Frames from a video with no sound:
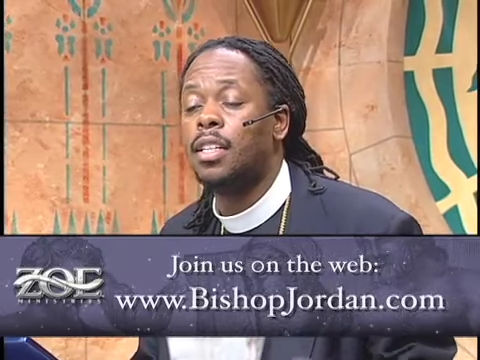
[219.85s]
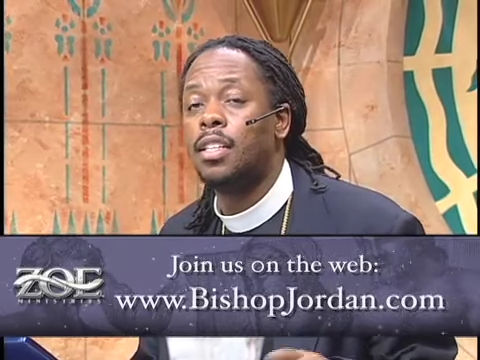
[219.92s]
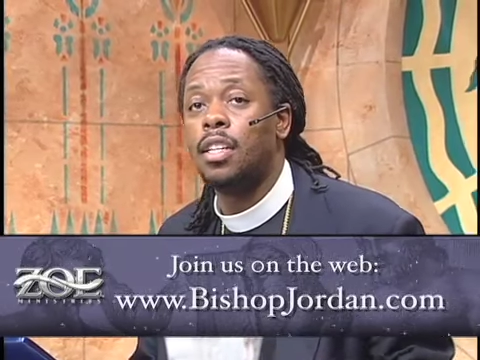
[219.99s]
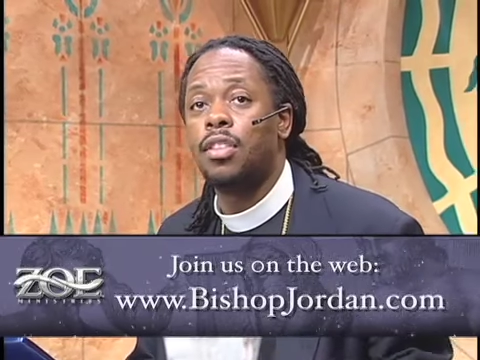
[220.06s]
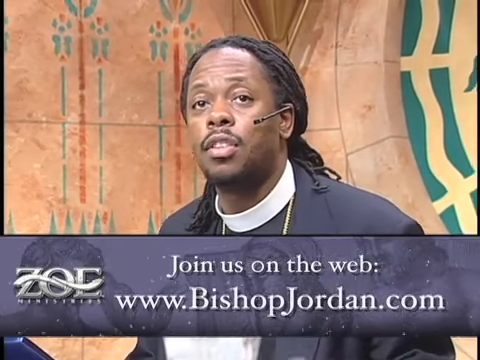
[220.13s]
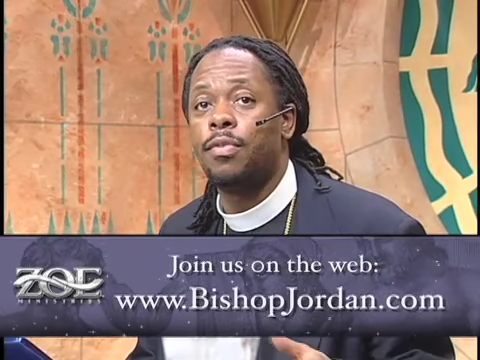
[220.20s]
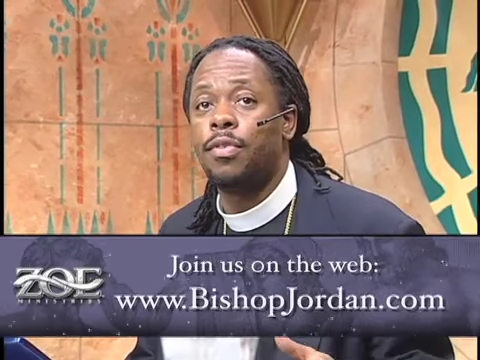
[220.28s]

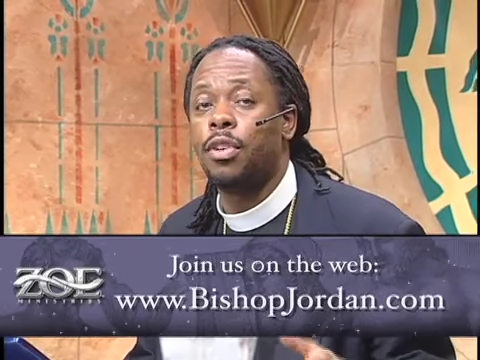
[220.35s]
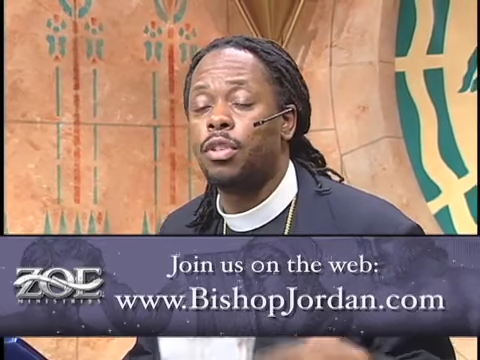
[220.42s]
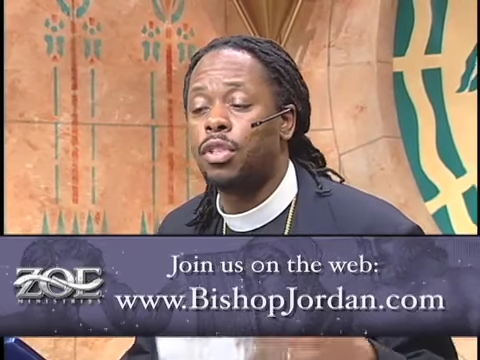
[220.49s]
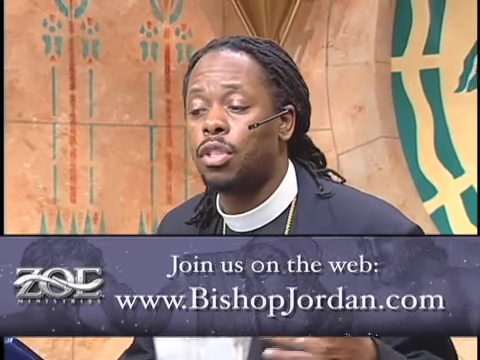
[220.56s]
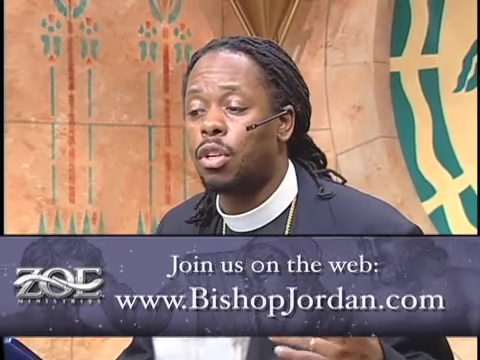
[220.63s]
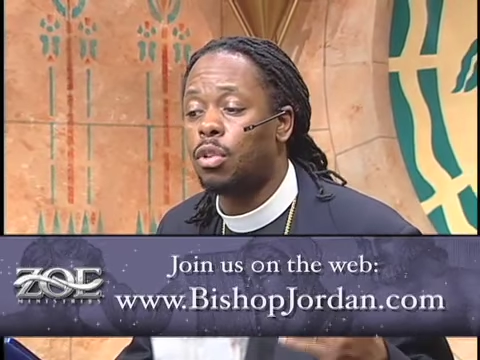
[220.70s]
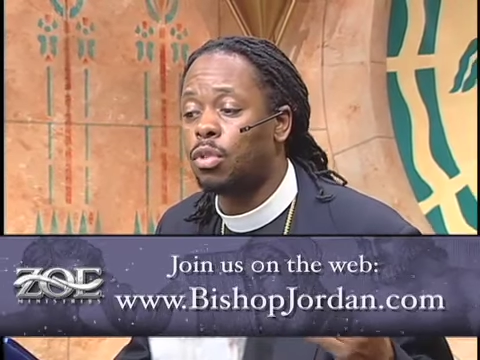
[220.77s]
let the
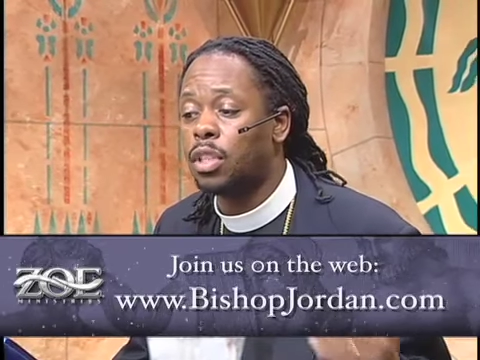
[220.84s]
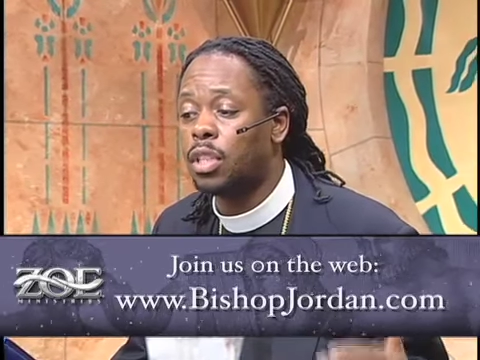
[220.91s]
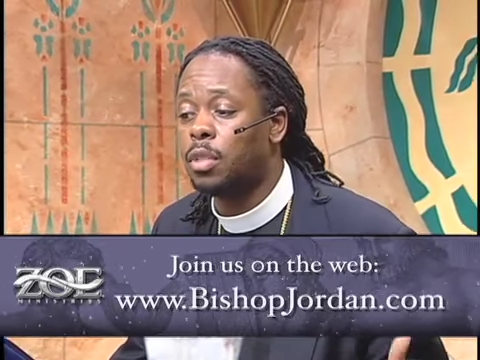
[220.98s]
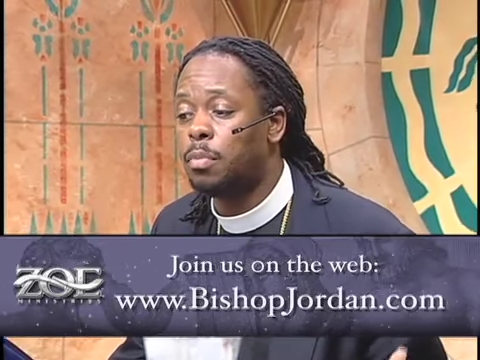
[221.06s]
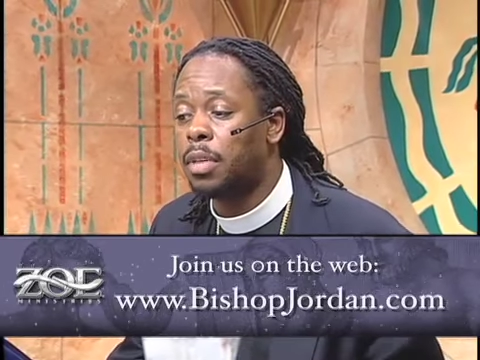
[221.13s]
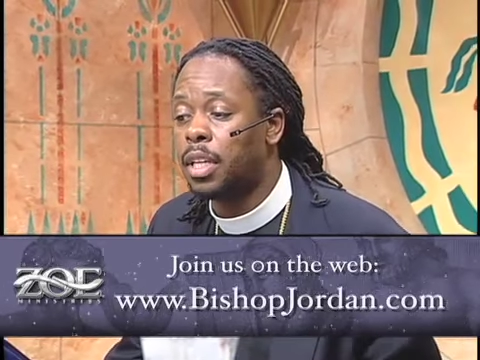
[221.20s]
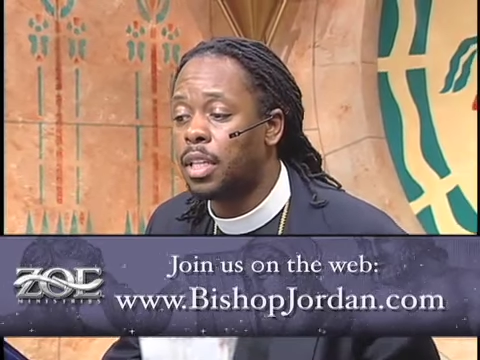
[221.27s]
first hold his
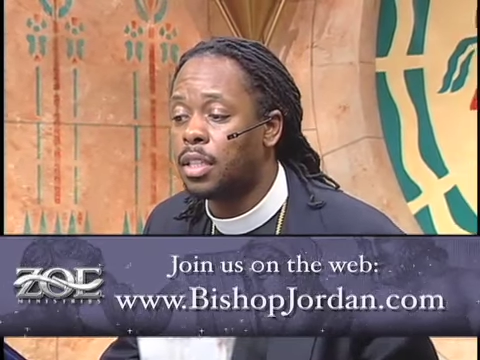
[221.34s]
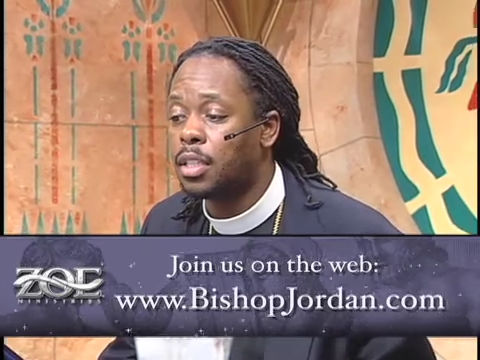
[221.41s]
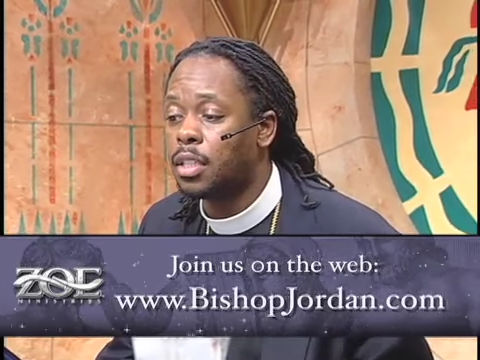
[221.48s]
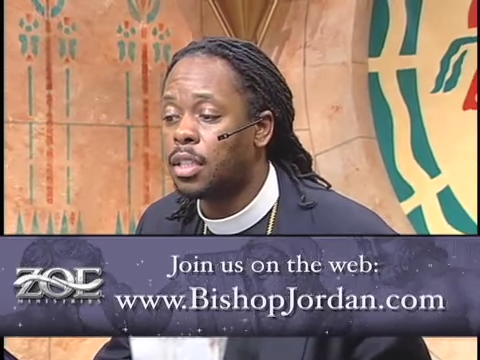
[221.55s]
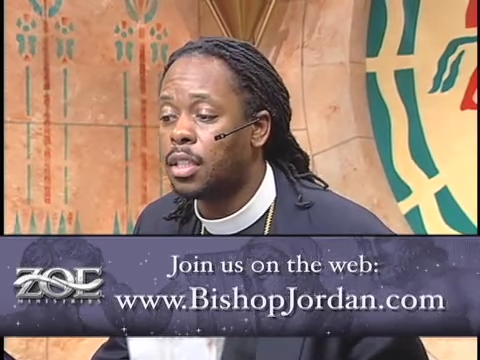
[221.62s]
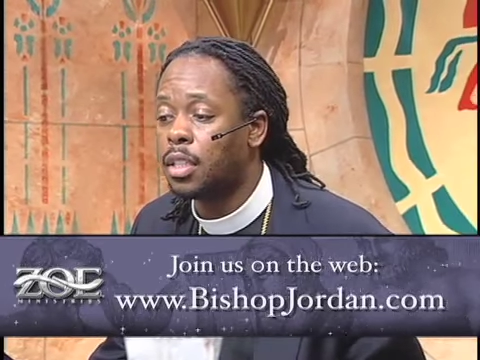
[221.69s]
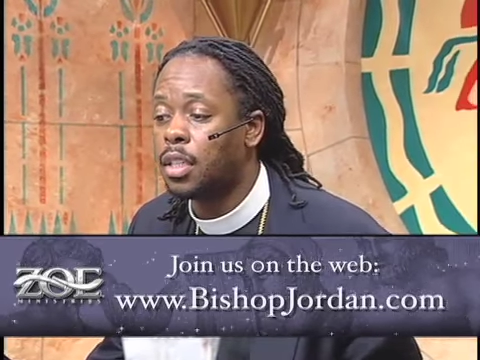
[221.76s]

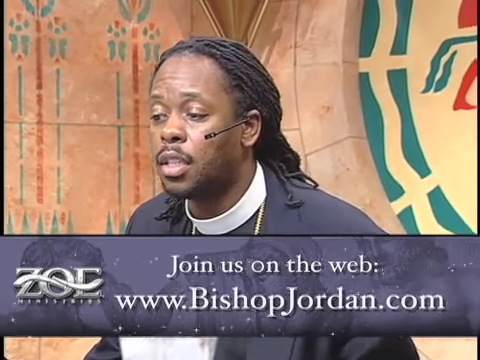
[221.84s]
peace.